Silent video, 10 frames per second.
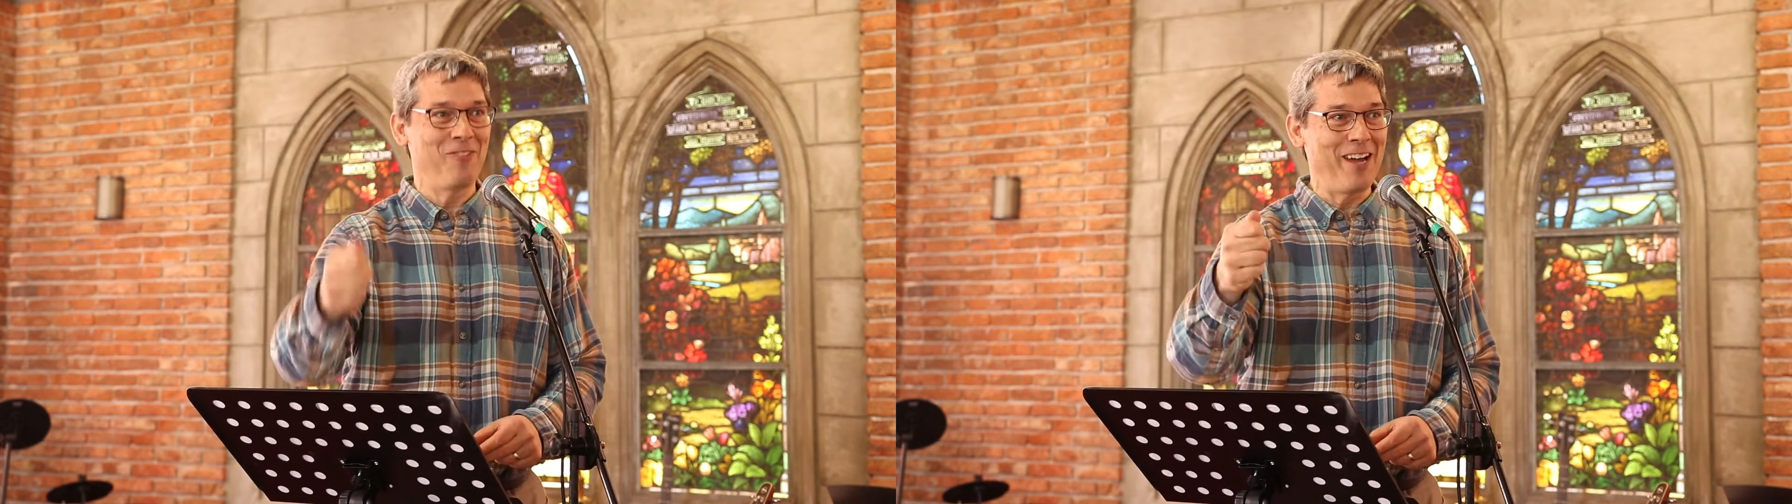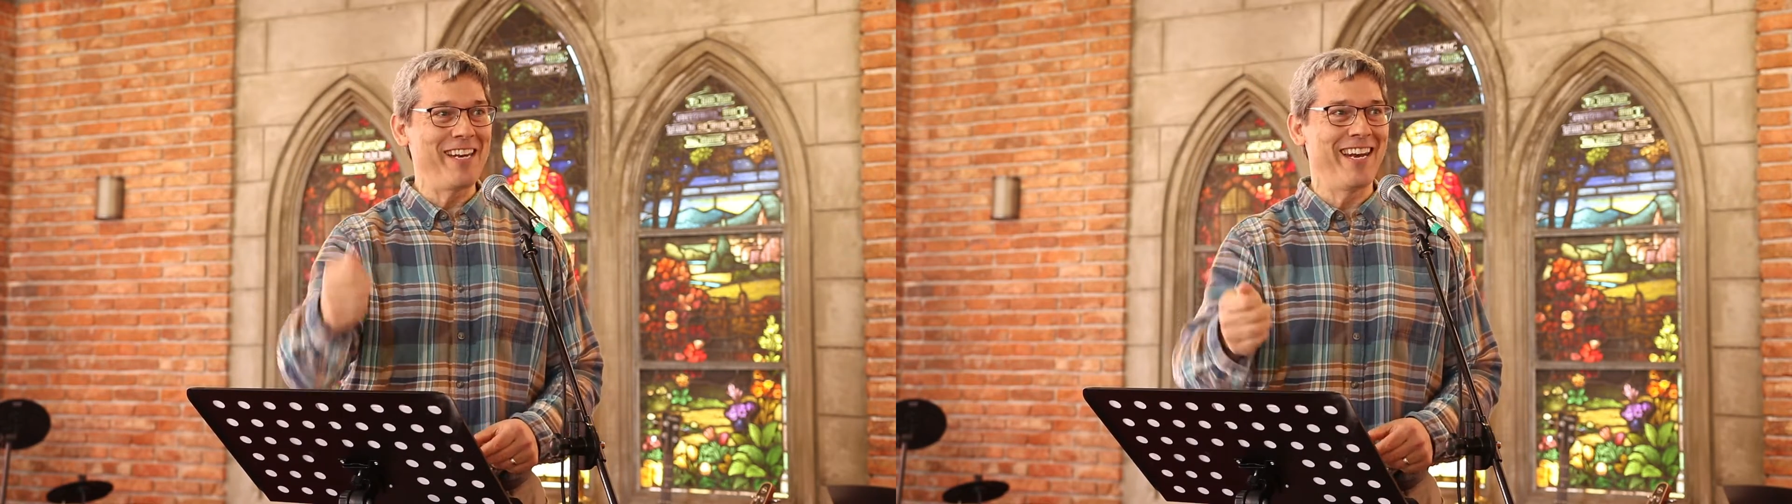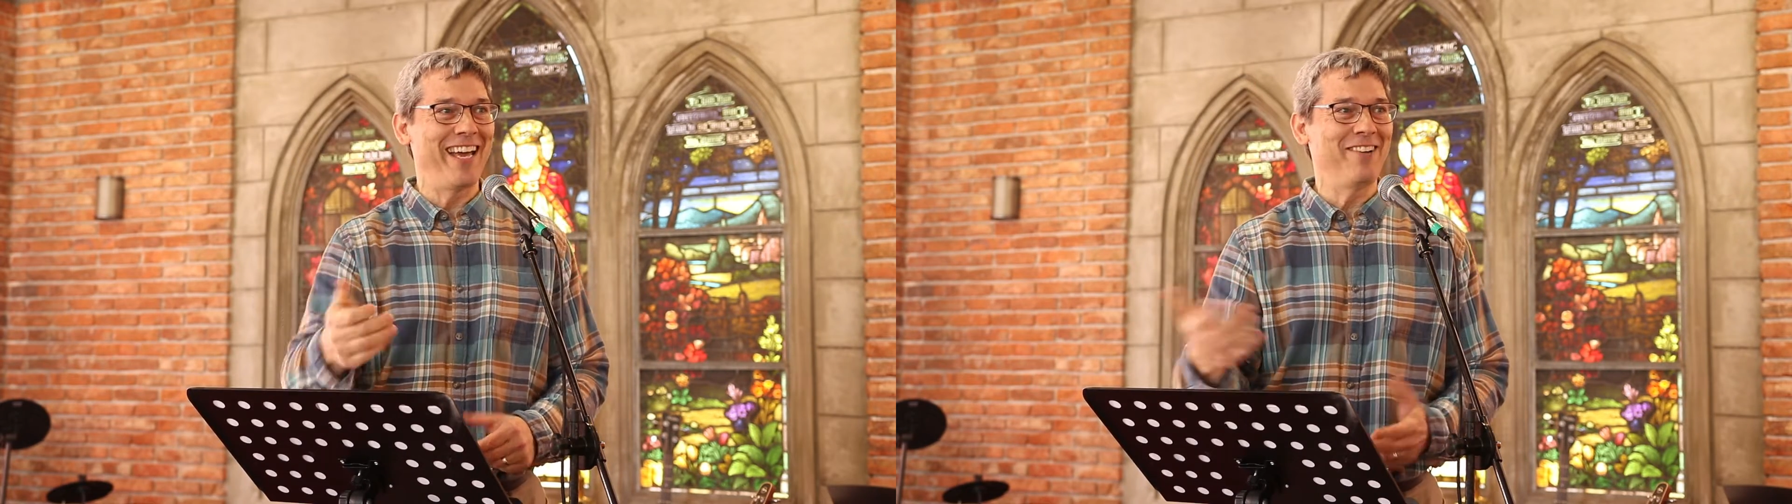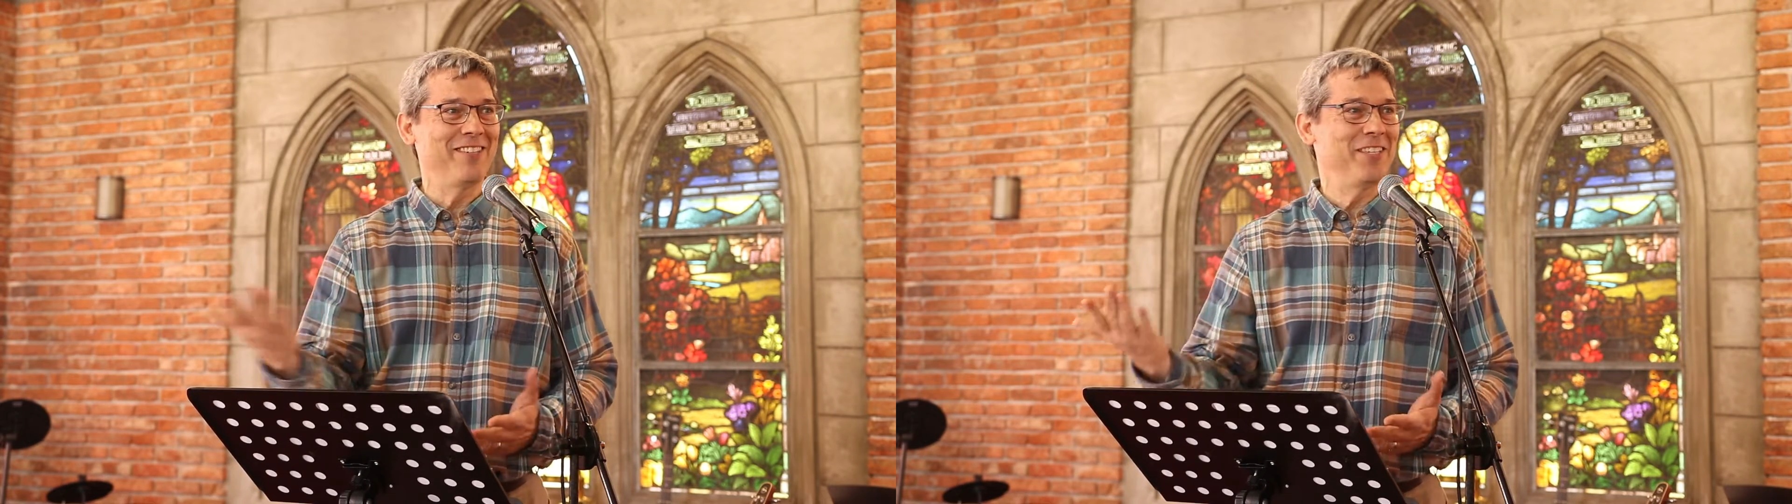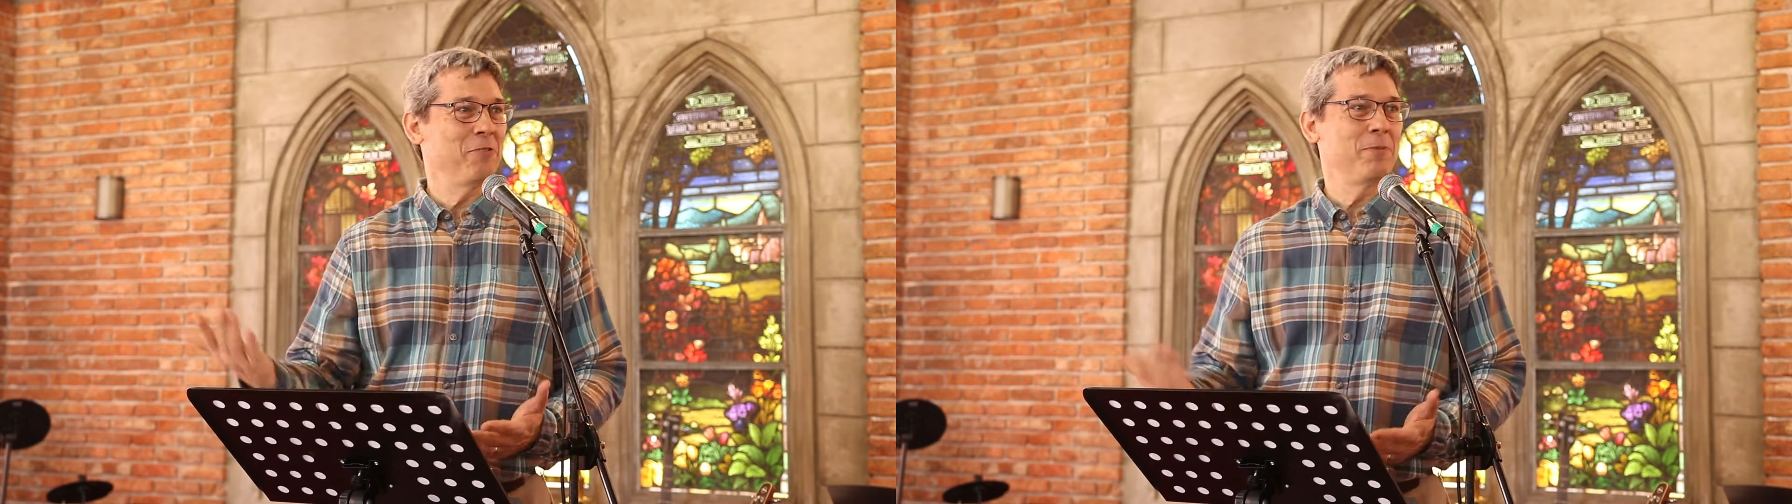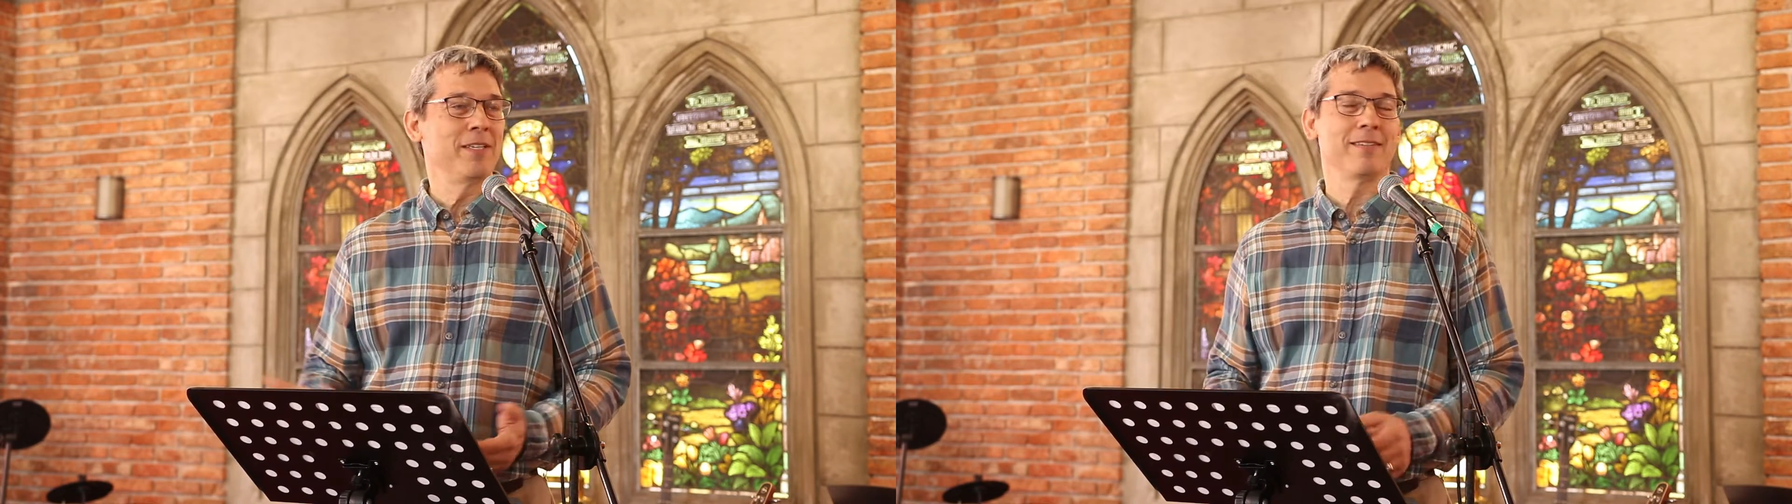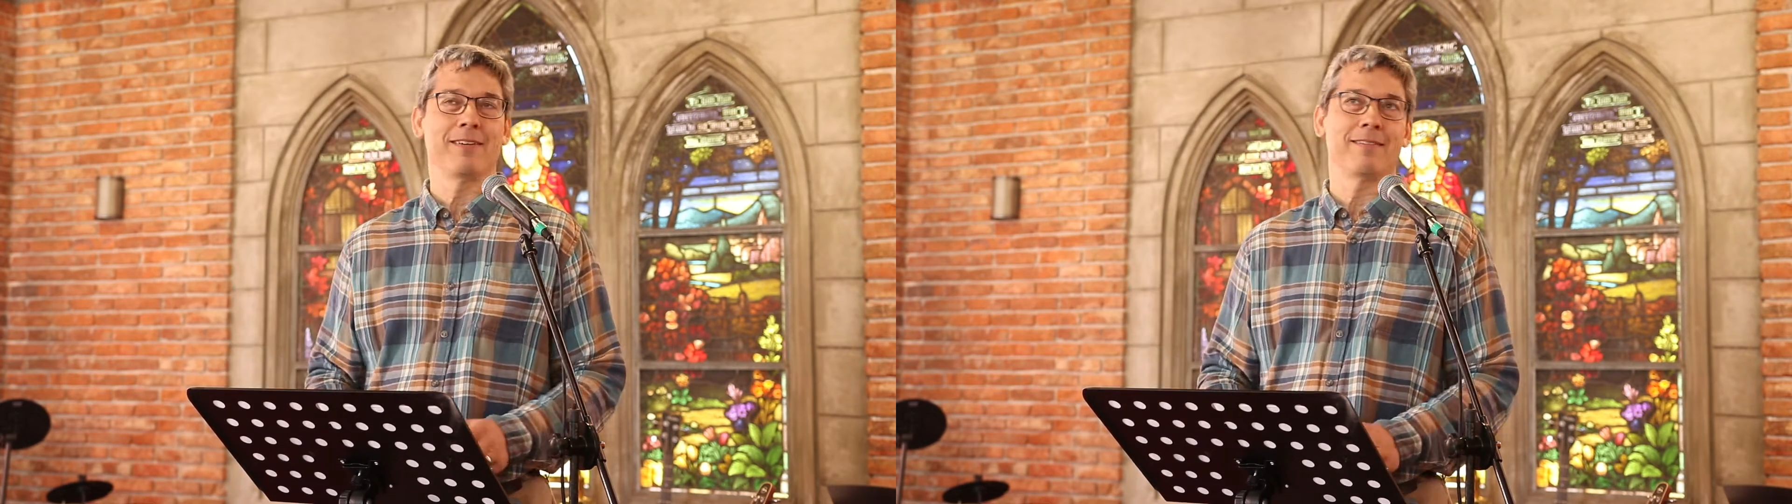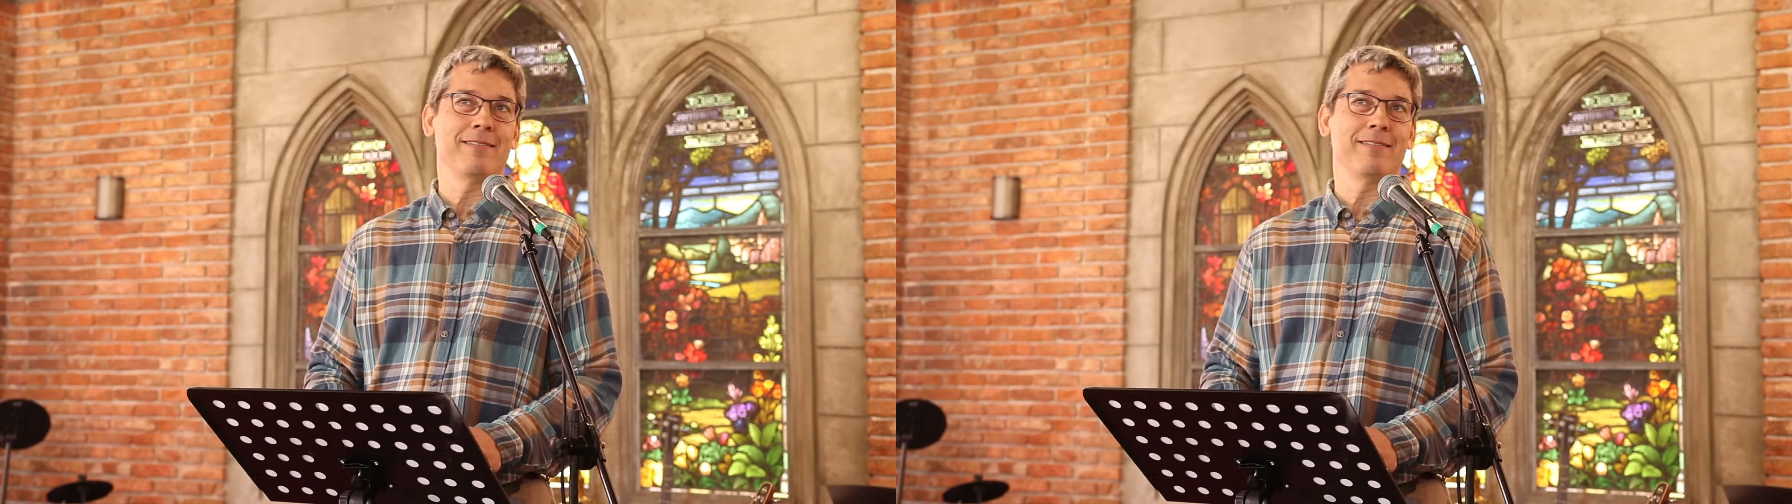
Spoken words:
right now, and nobody's like,